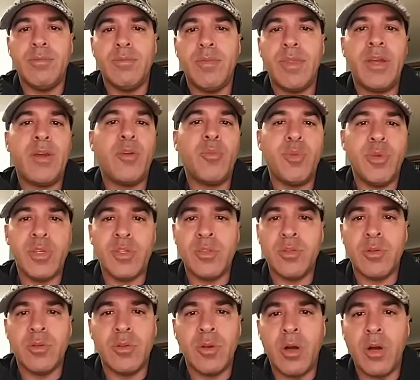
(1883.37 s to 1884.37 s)
therapist
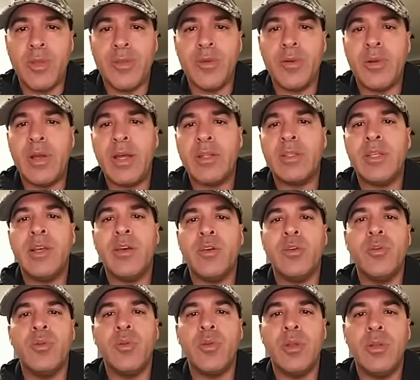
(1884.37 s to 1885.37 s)
or author out there
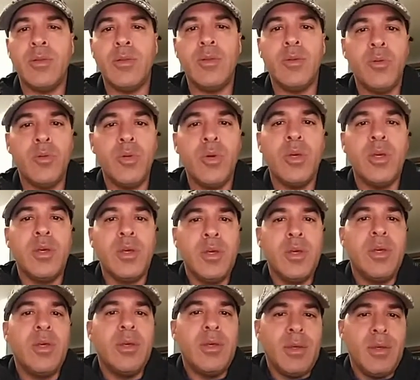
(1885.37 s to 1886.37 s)
who
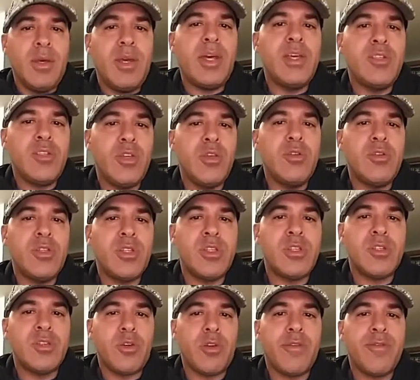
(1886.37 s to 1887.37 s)
has used the
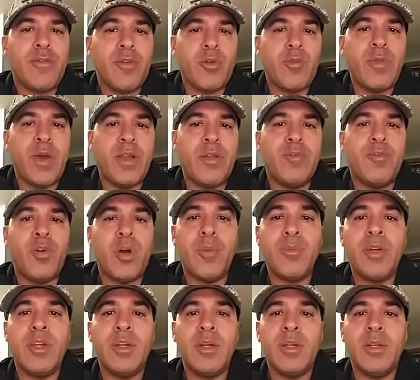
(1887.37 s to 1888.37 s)
surfer metaphor.
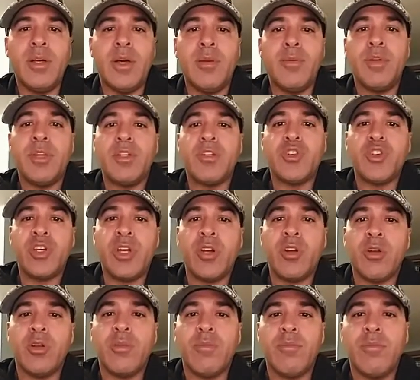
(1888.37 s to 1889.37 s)
I'm gonna
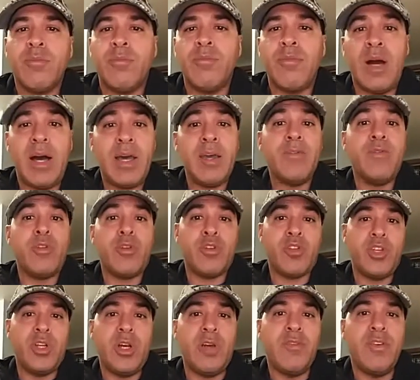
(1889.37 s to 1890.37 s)
share my
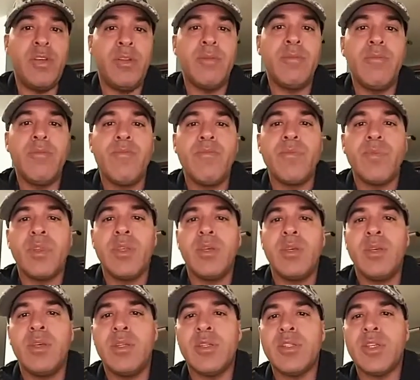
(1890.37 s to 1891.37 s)
version of it
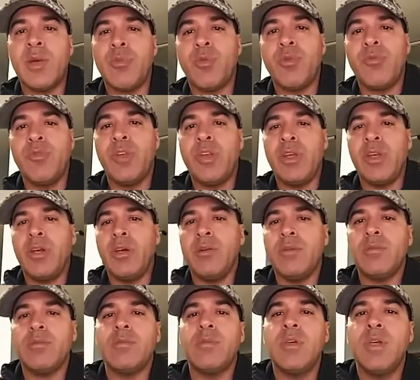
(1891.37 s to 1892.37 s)
in a separate
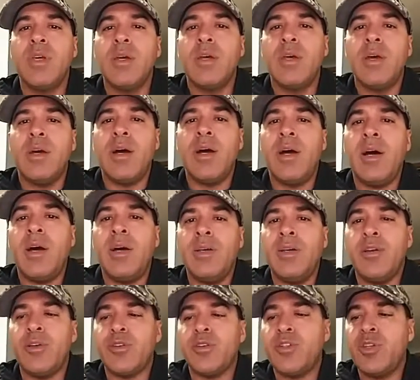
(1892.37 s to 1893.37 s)
video
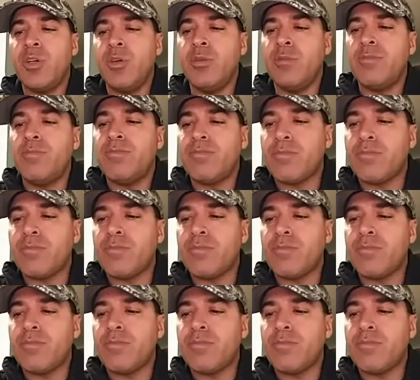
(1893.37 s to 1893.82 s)
here soon.